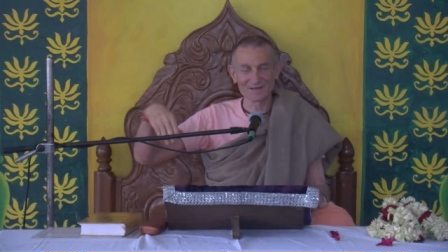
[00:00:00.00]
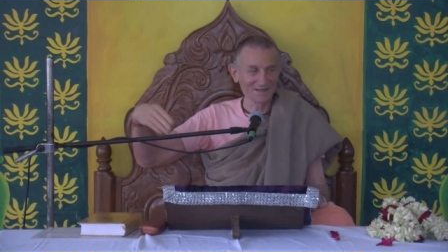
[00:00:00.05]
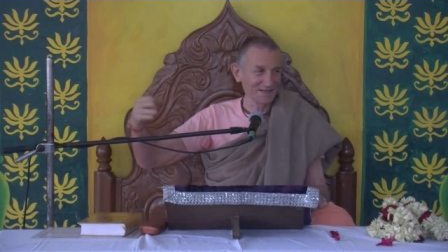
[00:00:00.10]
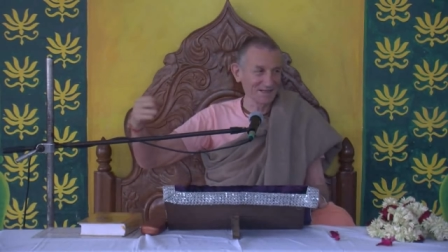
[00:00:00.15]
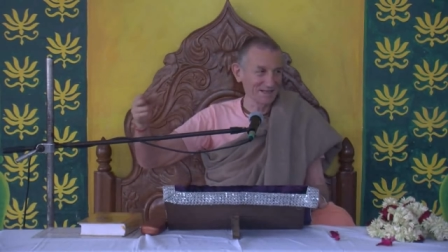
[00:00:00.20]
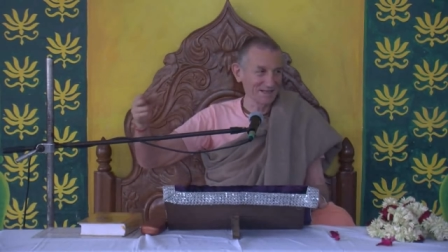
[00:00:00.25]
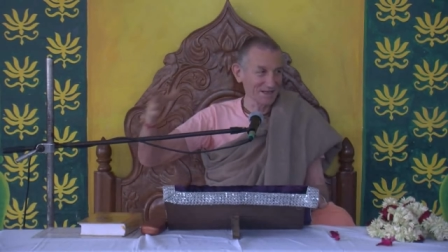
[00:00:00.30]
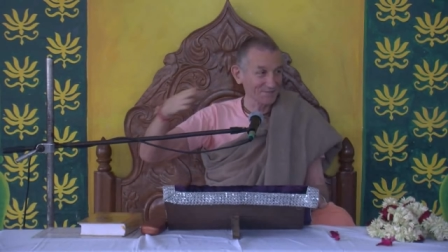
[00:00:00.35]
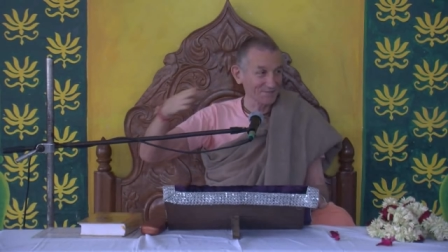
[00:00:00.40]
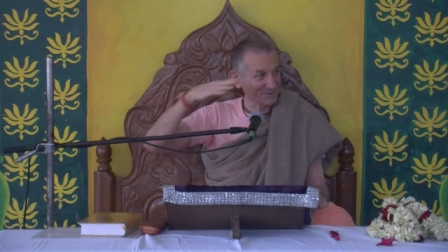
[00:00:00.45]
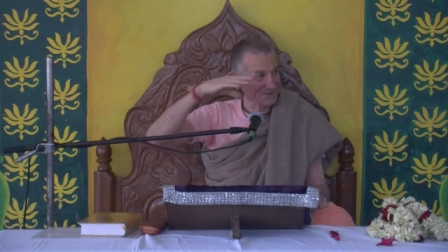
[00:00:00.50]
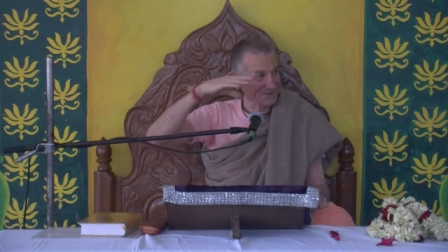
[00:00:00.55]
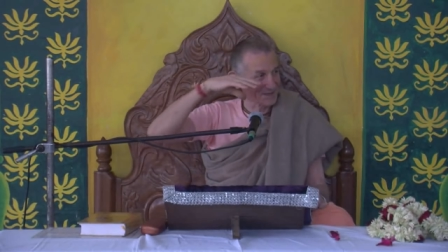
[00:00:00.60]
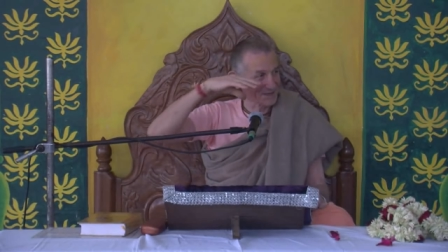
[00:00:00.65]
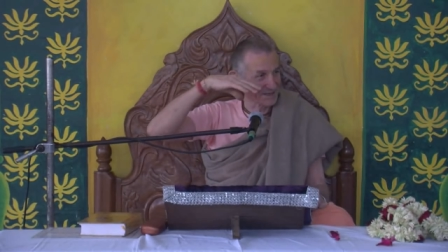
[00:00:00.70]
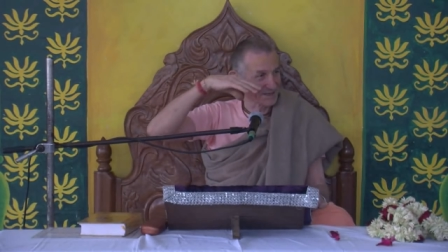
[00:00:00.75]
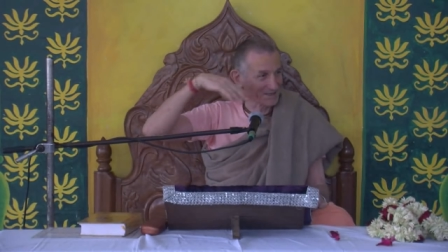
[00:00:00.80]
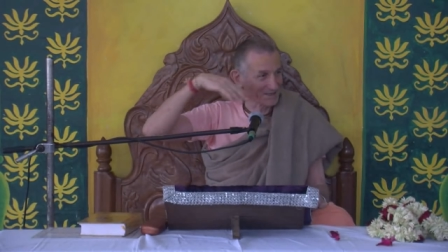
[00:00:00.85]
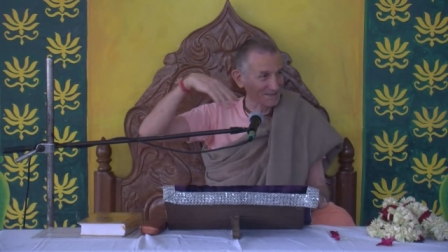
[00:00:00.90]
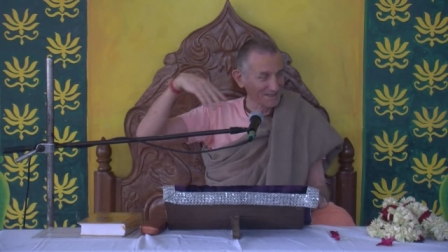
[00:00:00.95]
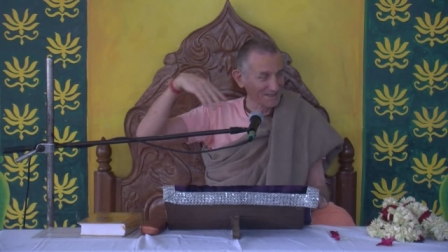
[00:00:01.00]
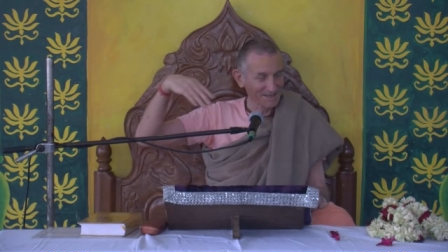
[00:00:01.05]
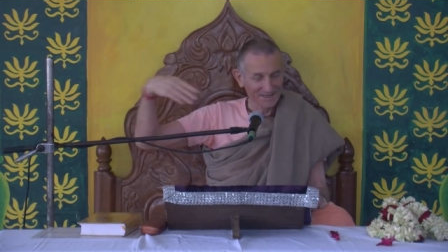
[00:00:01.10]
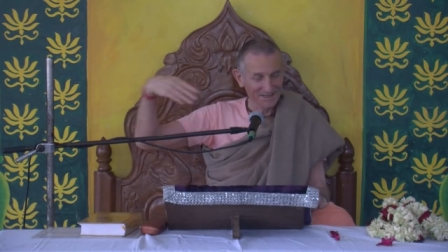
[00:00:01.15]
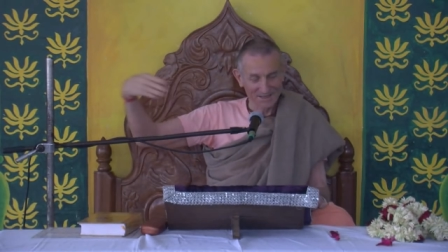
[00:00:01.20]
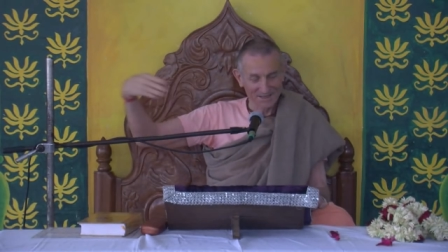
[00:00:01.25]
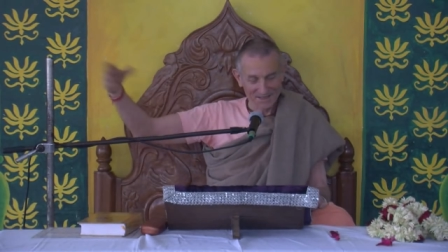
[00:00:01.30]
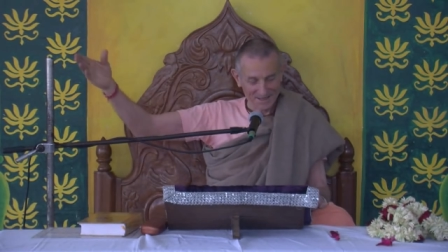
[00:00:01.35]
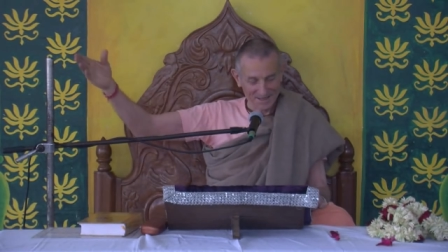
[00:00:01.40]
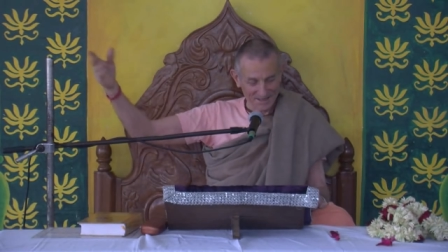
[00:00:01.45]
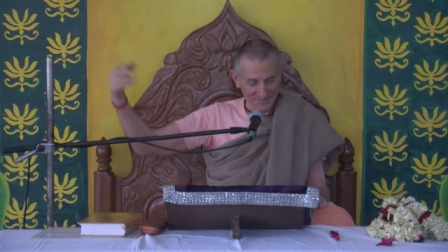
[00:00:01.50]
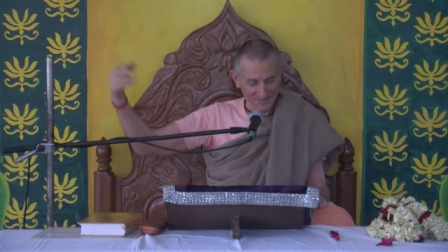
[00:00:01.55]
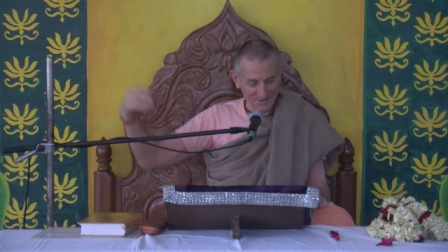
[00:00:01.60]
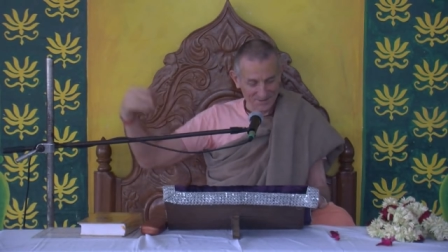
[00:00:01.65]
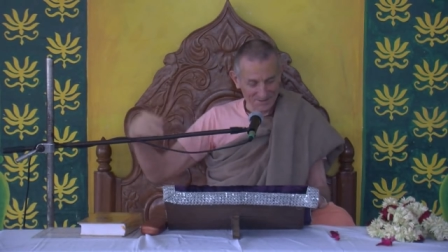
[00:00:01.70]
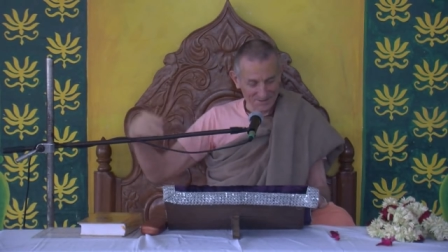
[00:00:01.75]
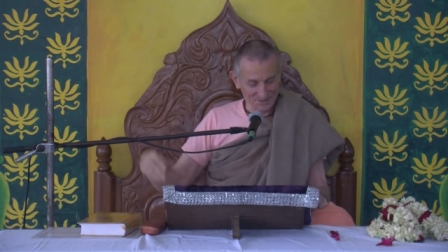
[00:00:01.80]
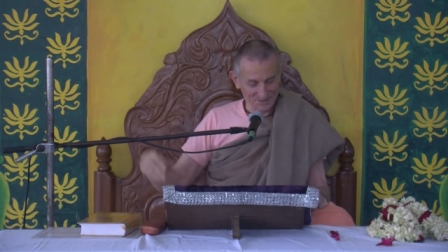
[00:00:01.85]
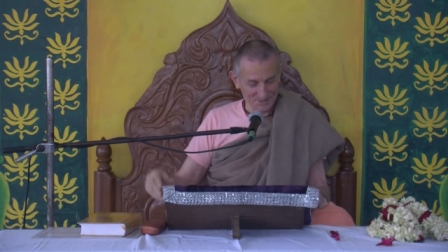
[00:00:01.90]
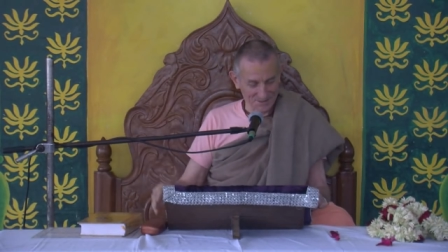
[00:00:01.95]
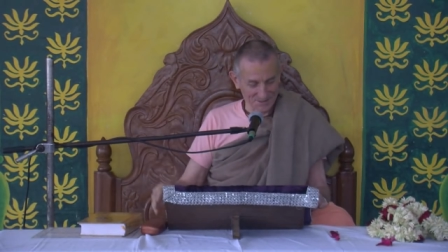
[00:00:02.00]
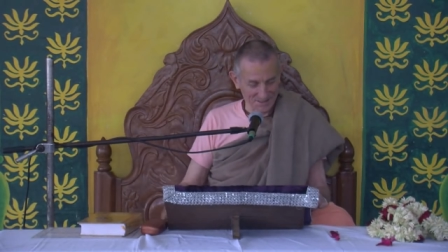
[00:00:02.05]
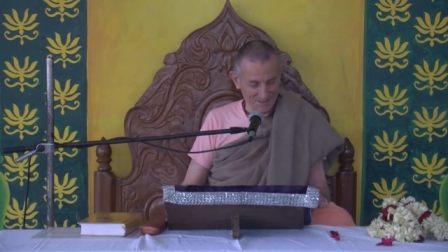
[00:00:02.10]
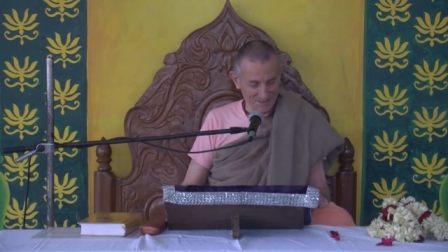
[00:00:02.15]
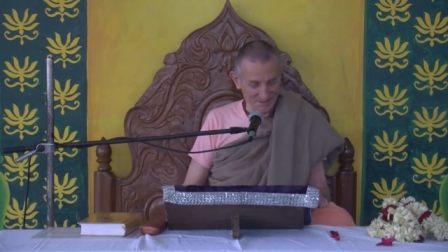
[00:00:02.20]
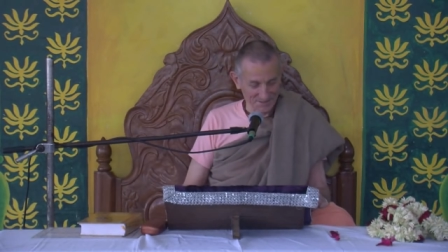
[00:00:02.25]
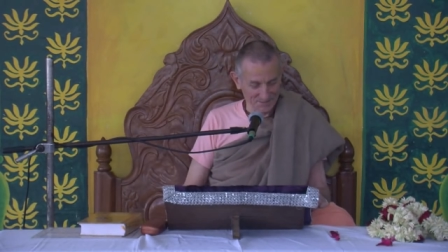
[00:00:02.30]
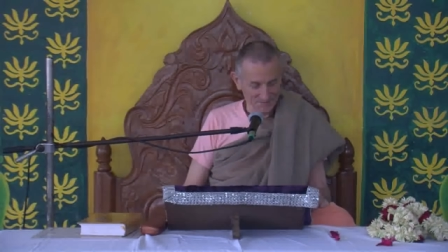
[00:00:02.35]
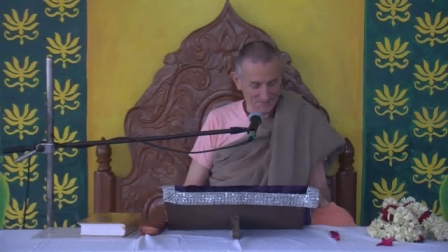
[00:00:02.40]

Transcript: He left all the others. He went to see.